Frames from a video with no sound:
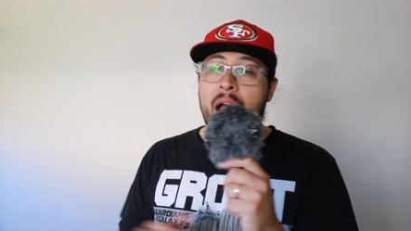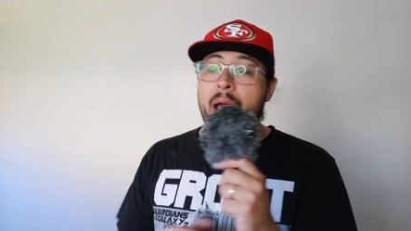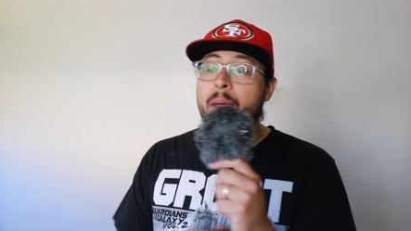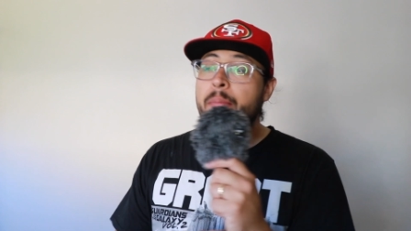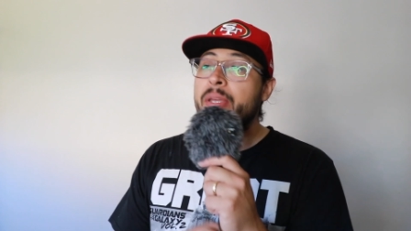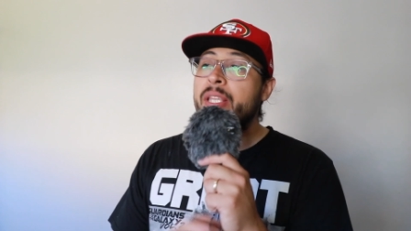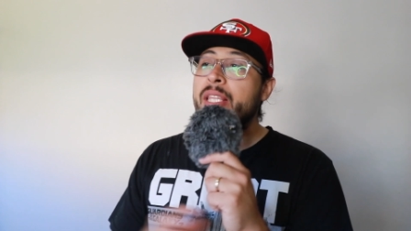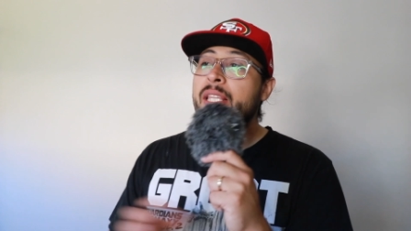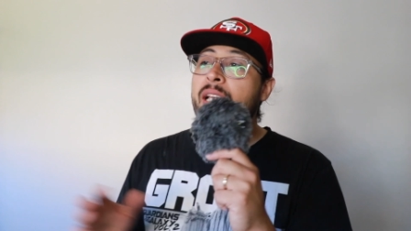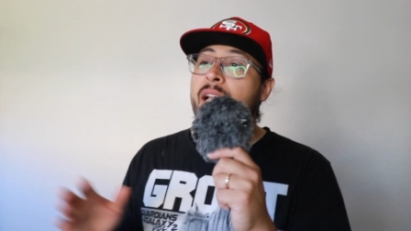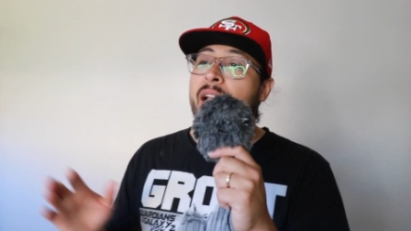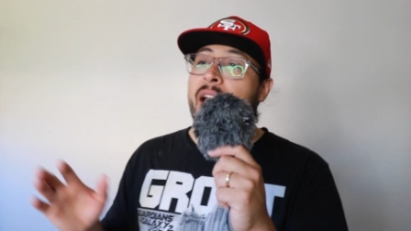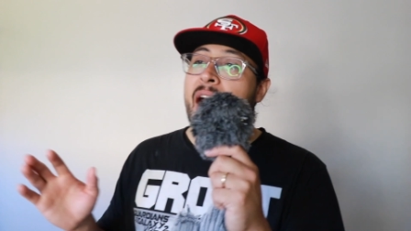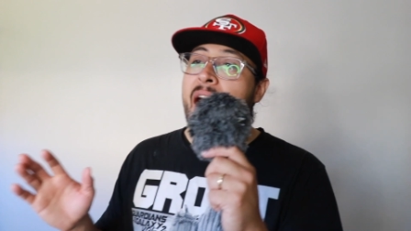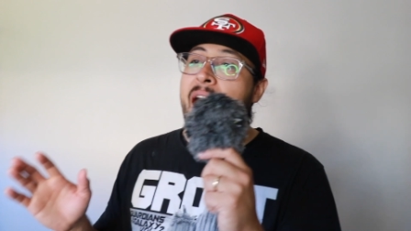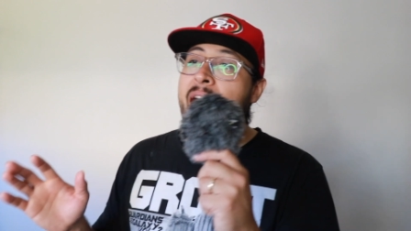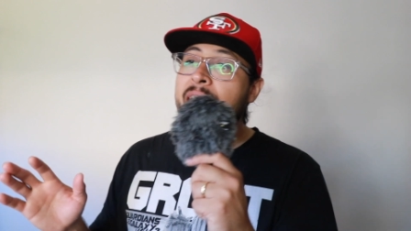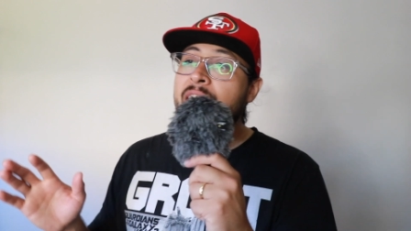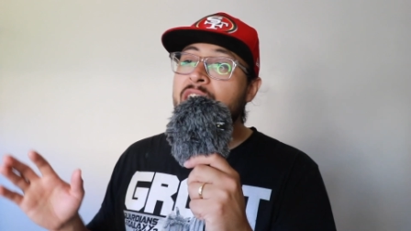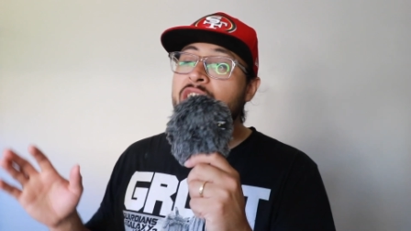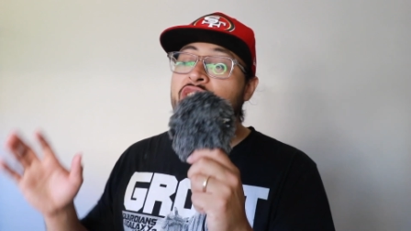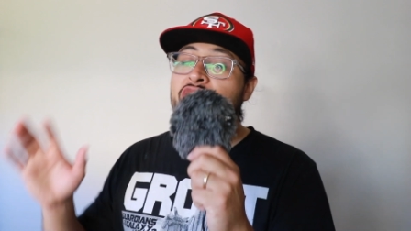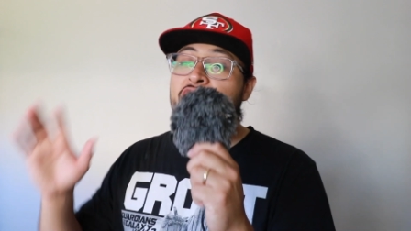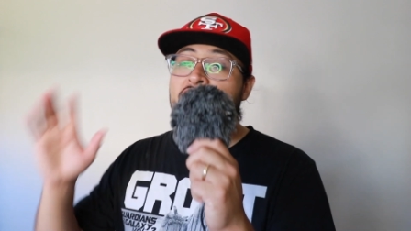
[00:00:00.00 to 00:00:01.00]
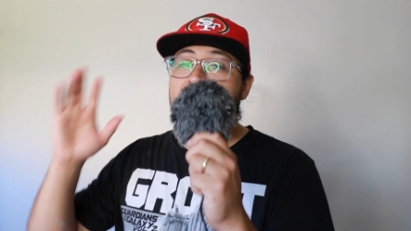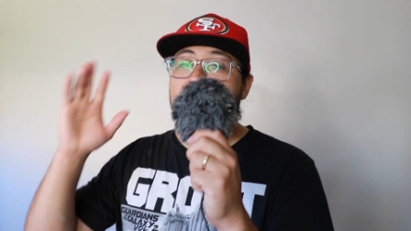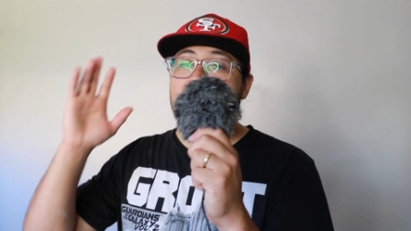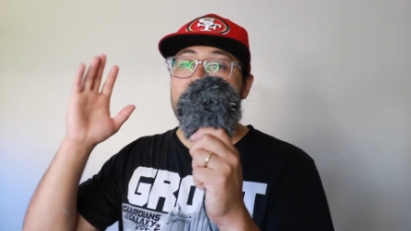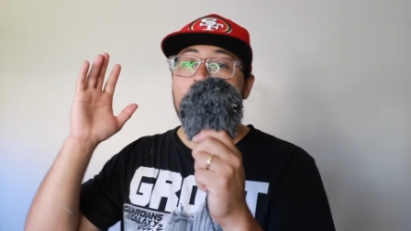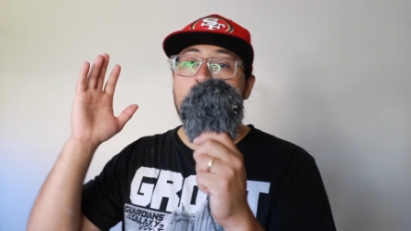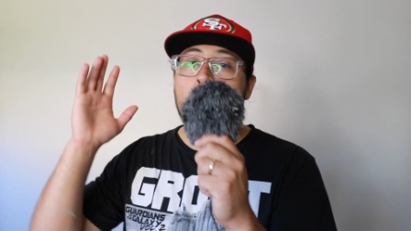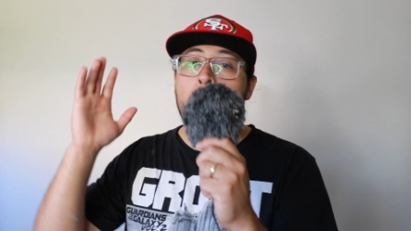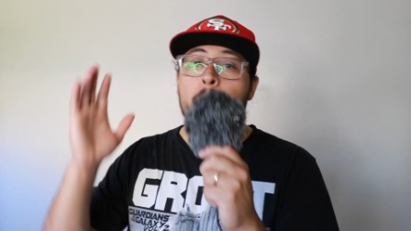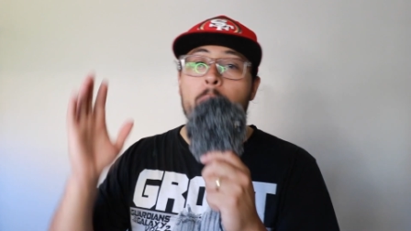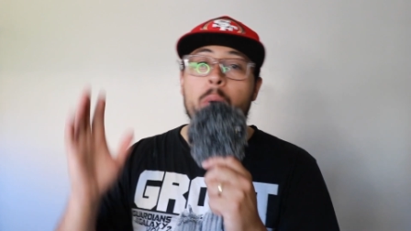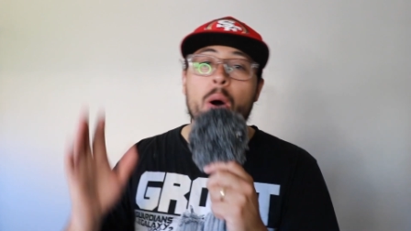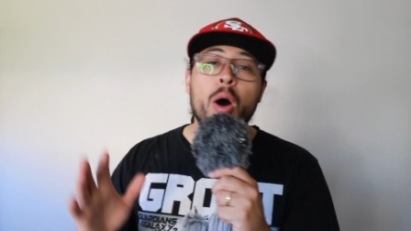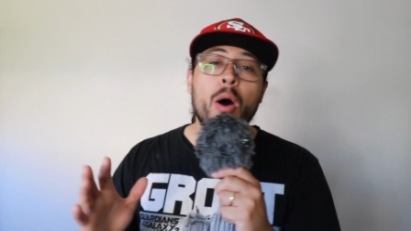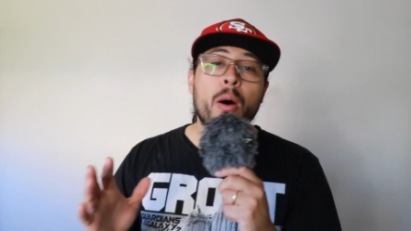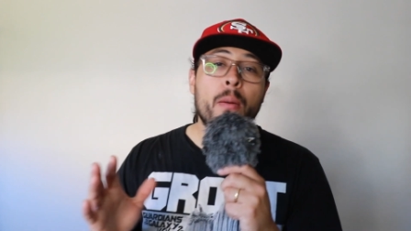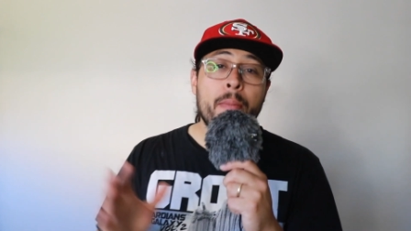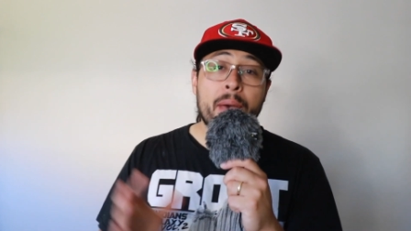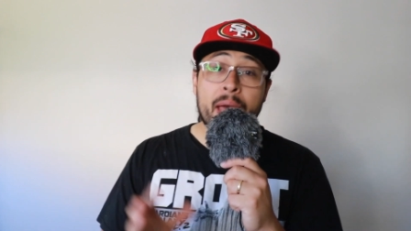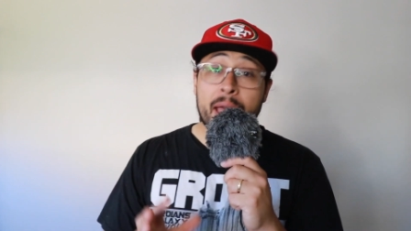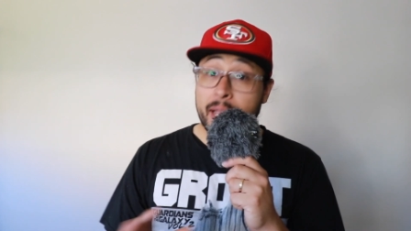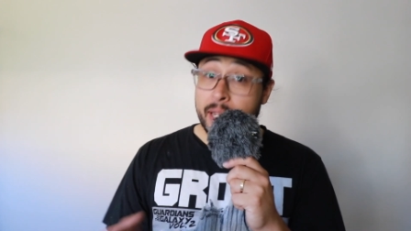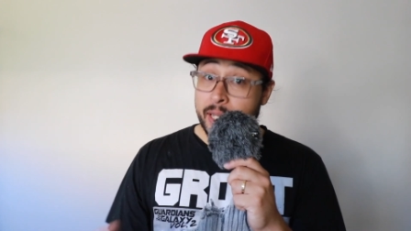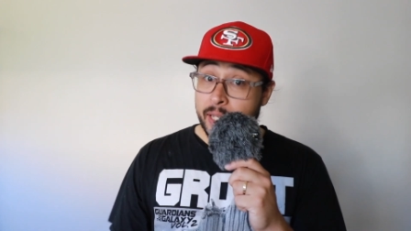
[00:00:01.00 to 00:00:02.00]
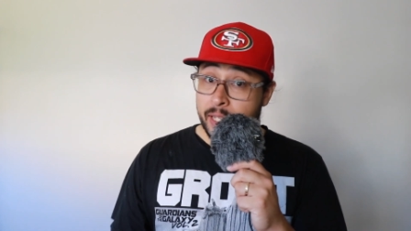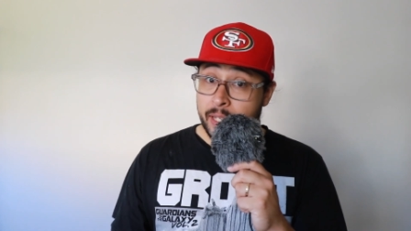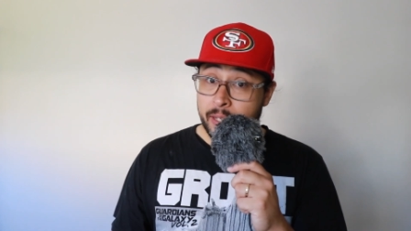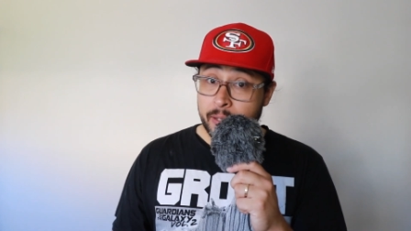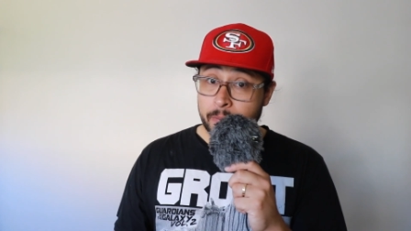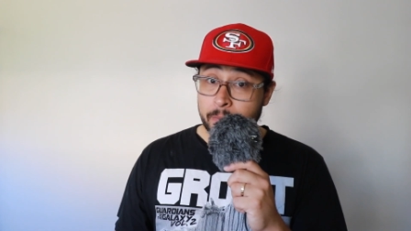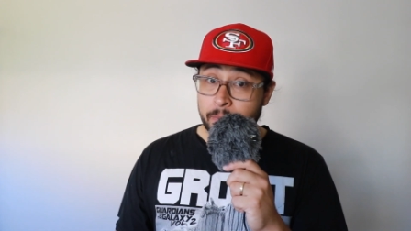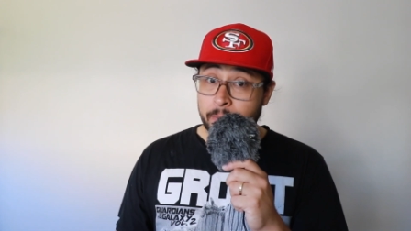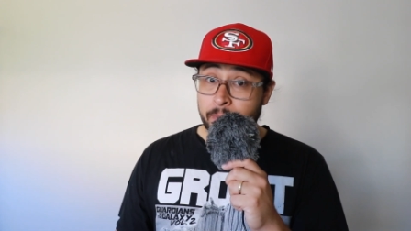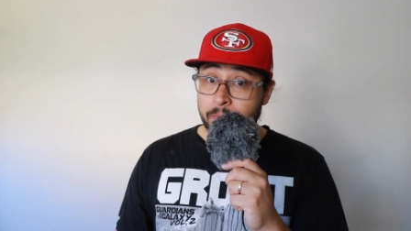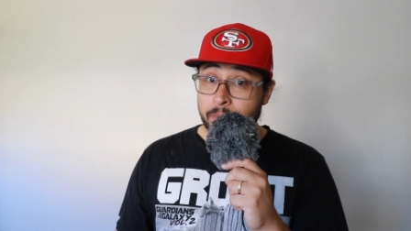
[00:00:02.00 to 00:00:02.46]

I mean, the guy is just a ball magnet.